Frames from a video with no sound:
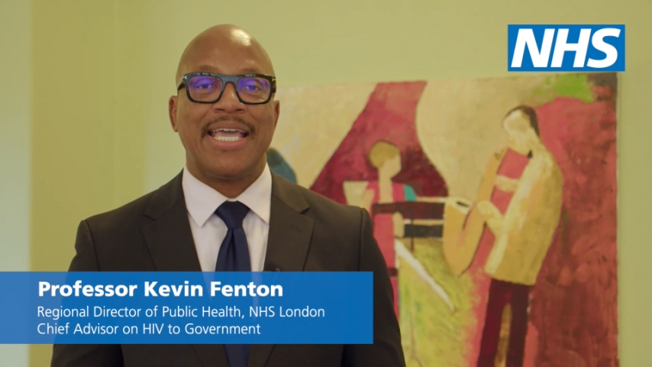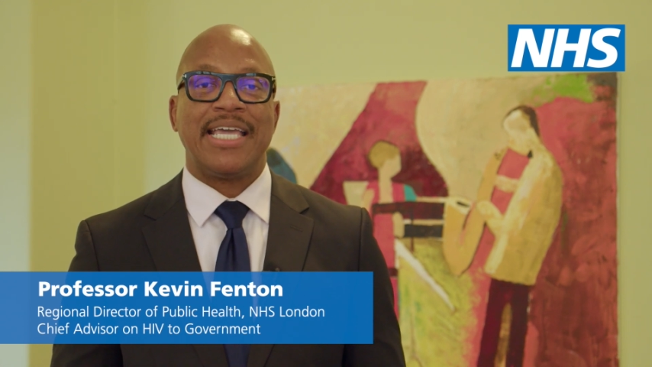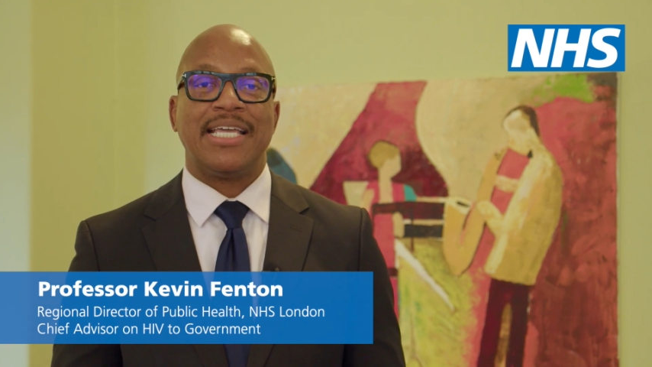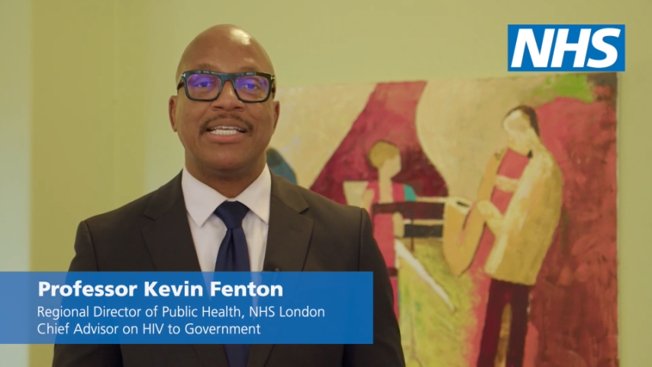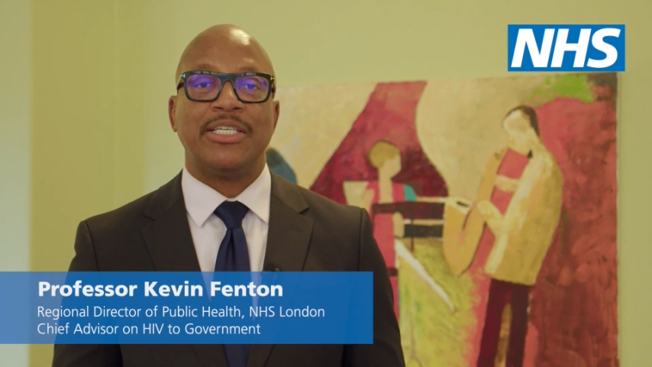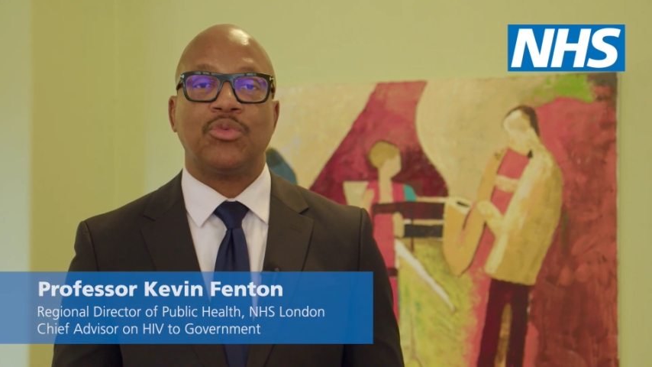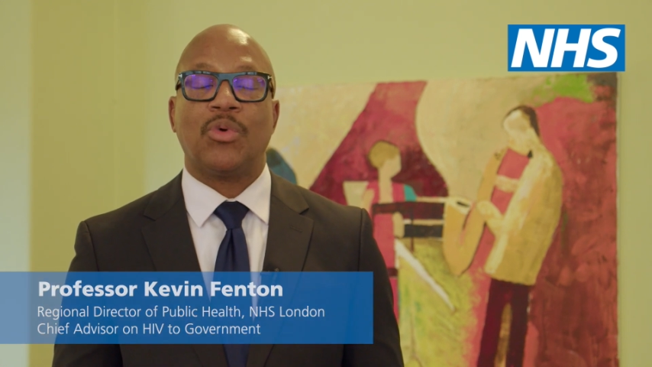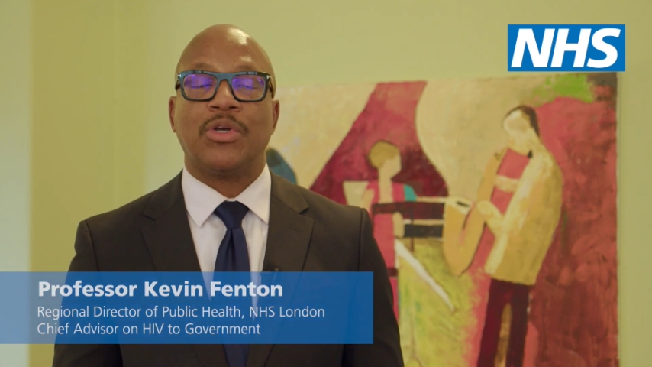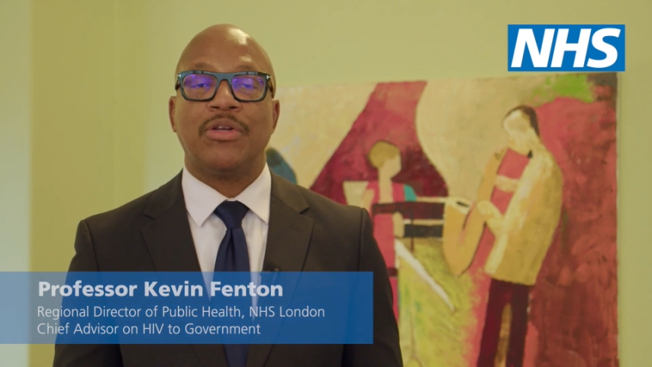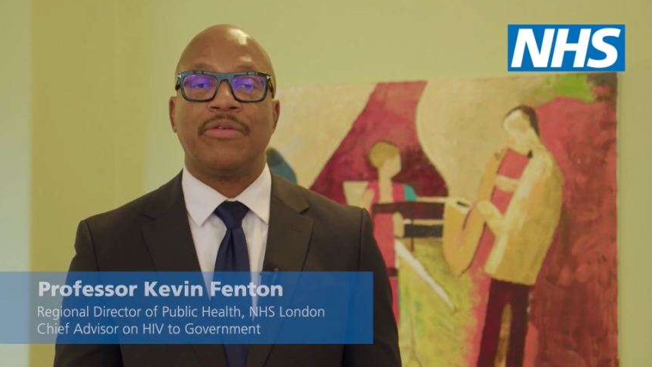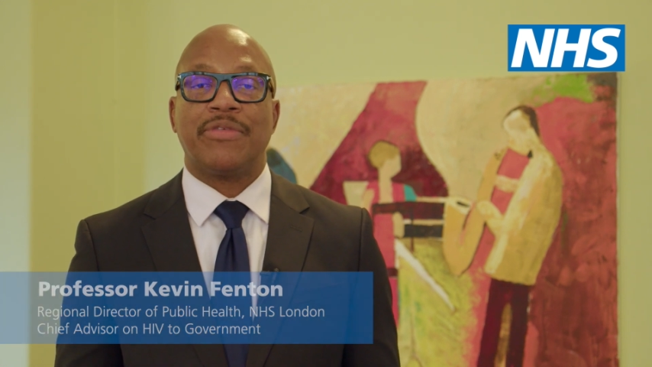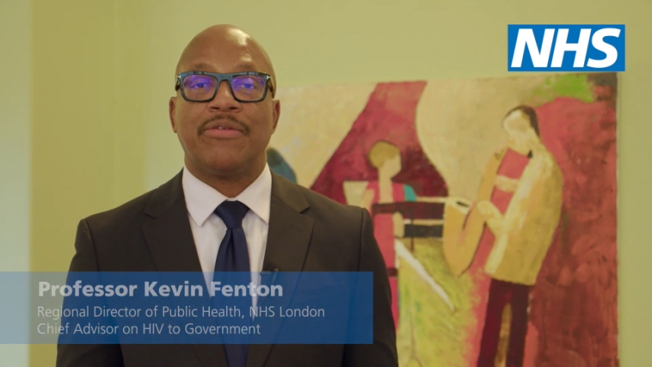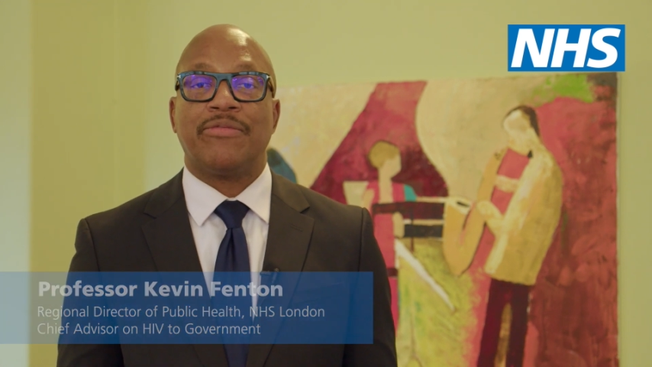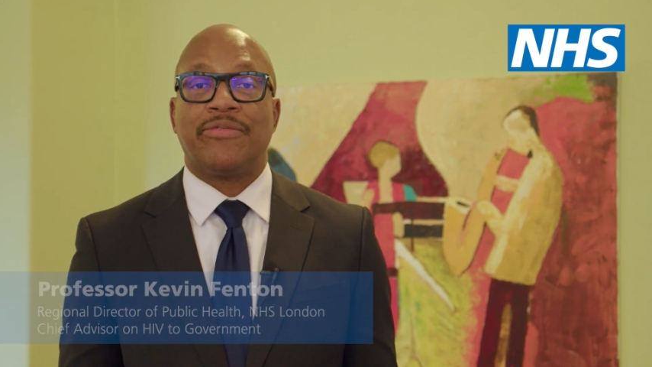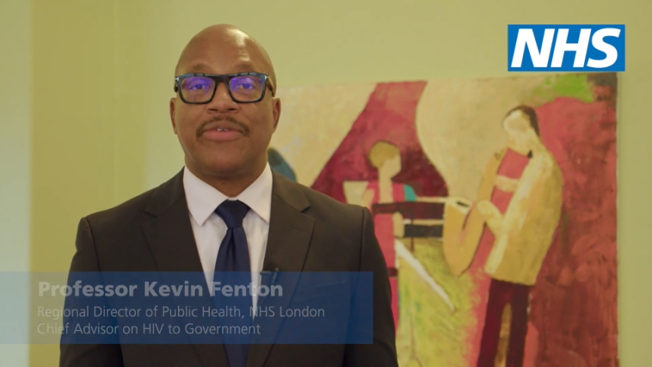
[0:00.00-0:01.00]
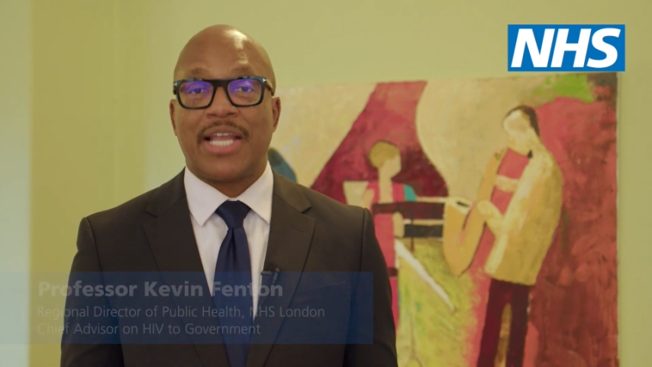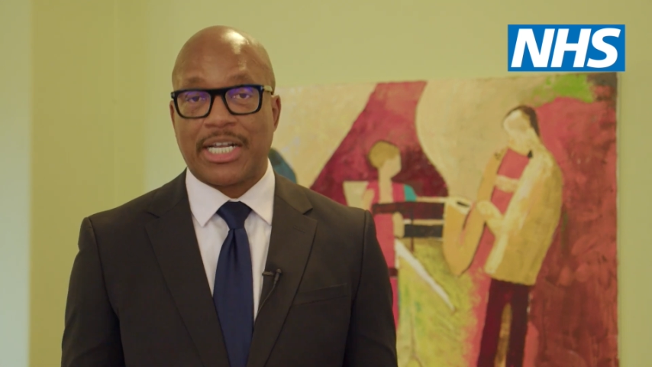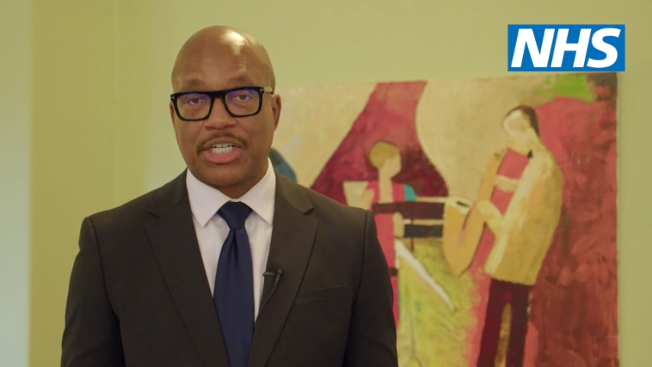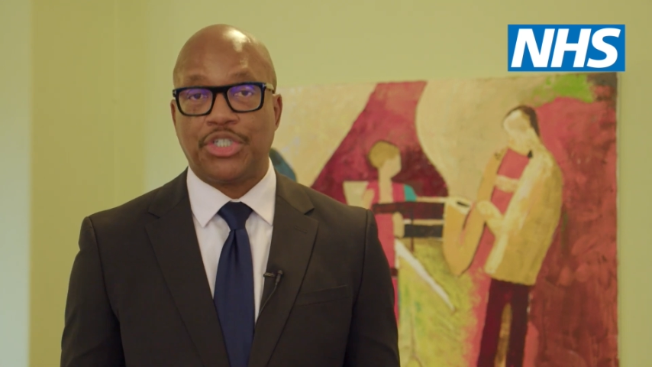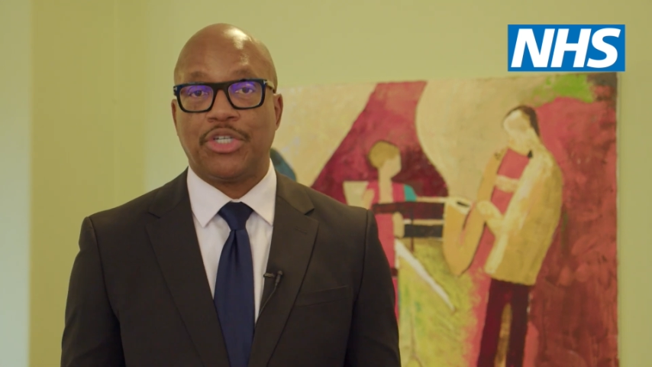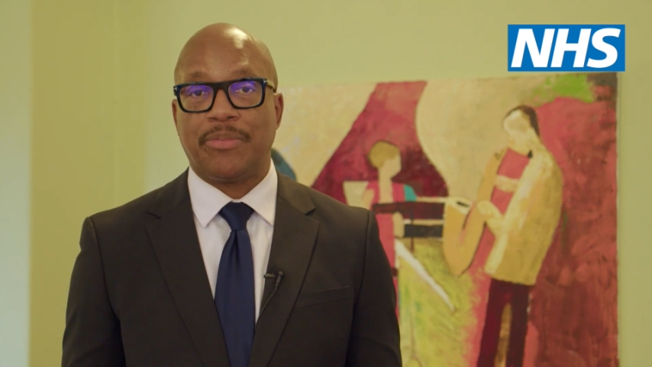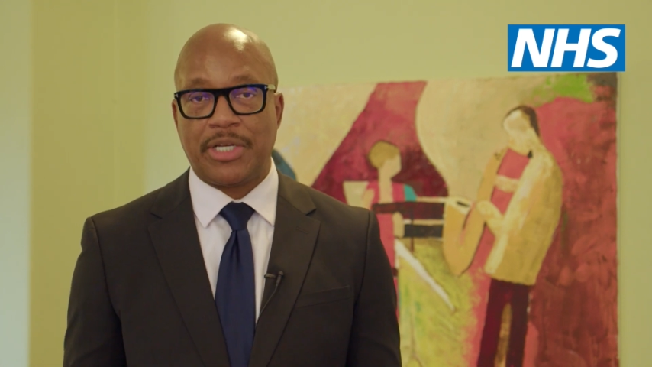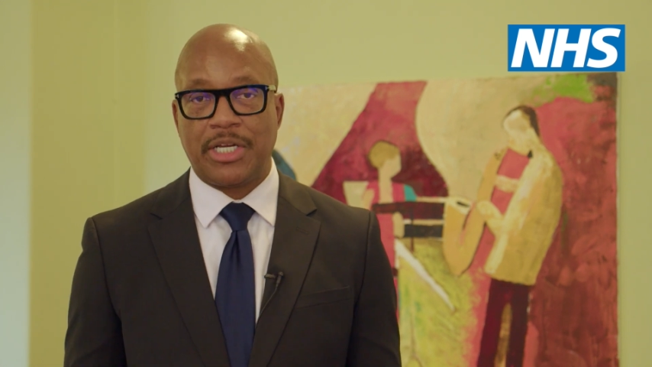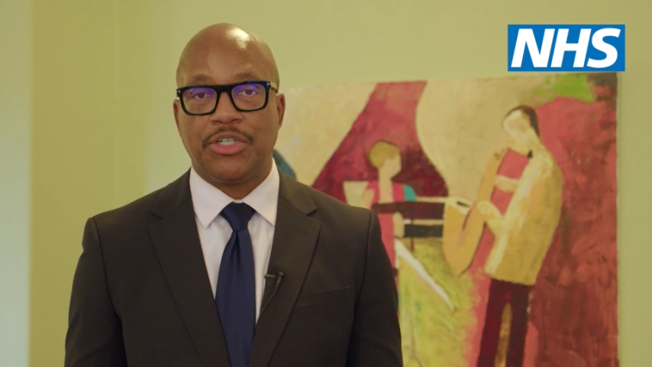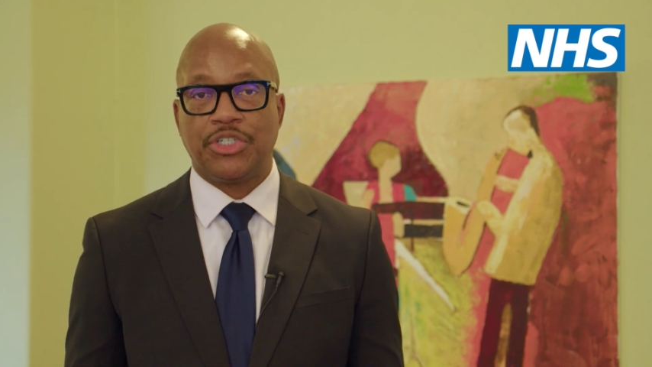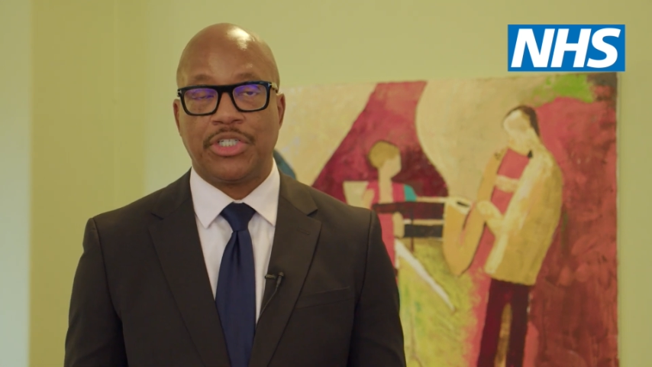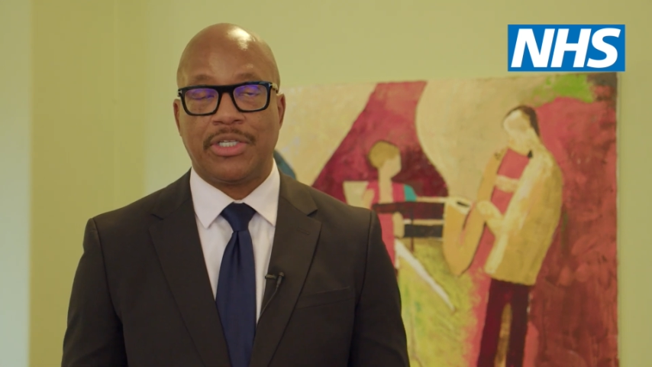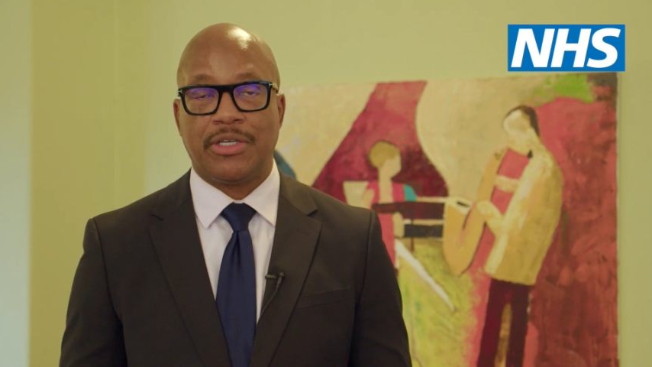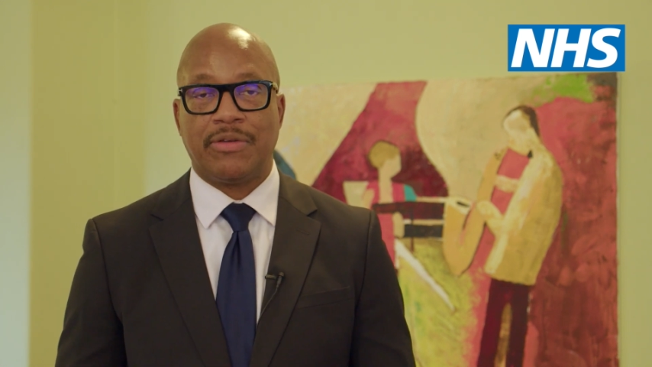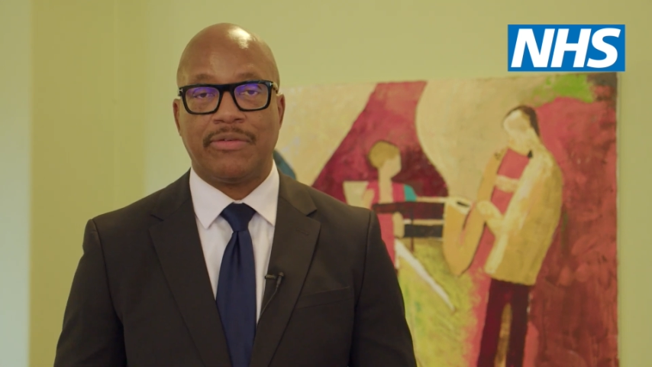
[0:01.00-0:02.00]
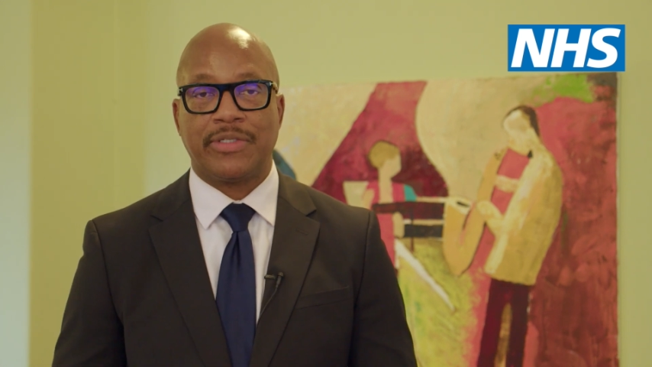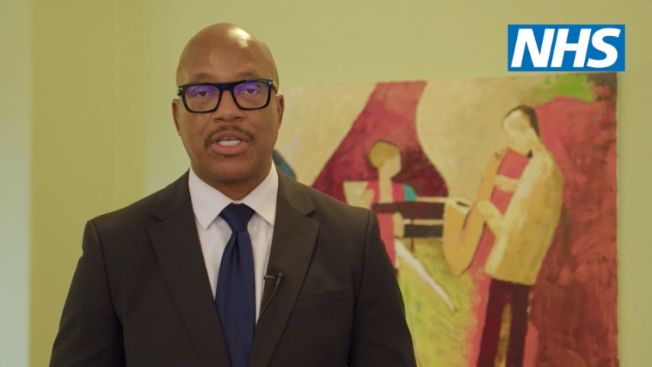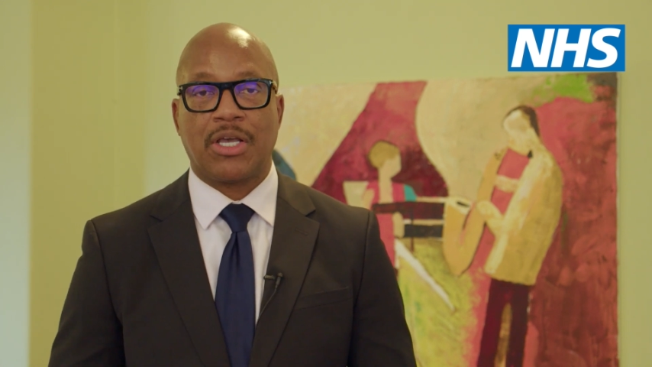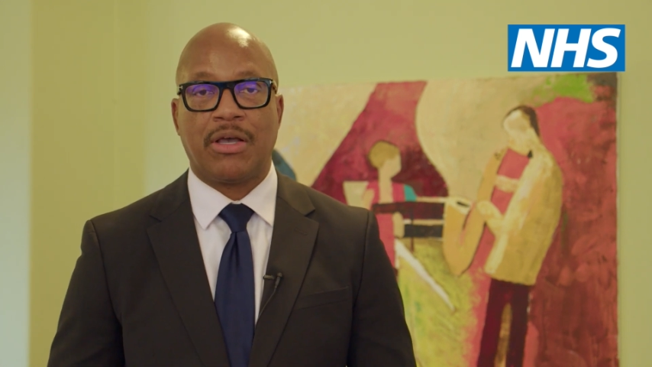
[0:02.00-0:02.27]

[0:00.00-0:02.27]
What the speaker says: is one of the flagship initiatives